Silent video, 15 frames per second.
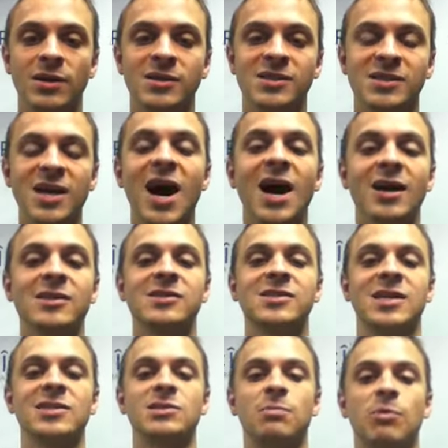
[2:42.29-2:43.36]
stocks
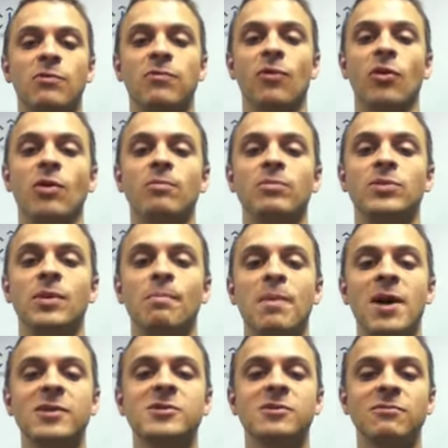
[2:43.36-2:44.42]
tend to perform the
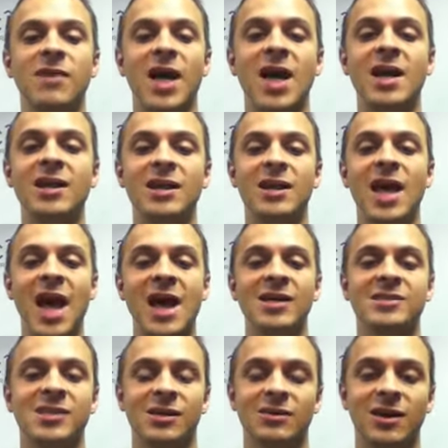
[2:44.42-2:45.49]
best of any
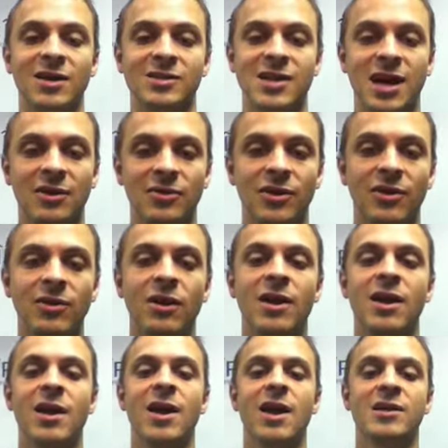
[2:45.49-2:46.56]
asset class out there,
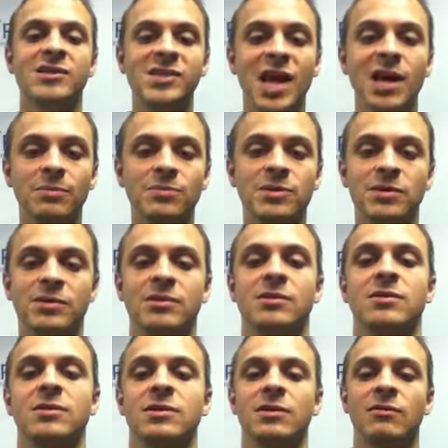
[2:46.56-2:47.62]
except
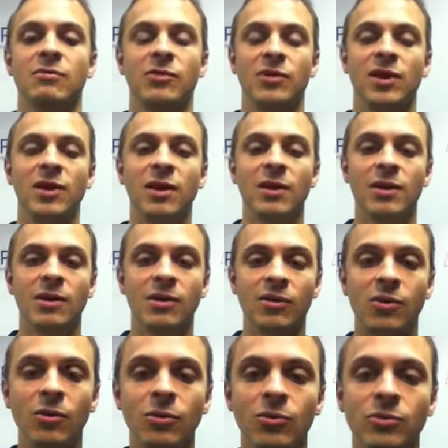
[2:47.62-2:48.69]
for the
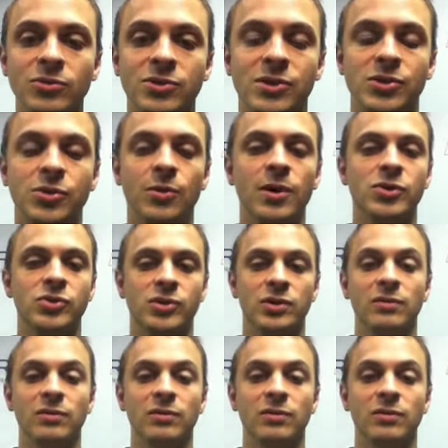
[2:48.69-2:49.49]
gold situation.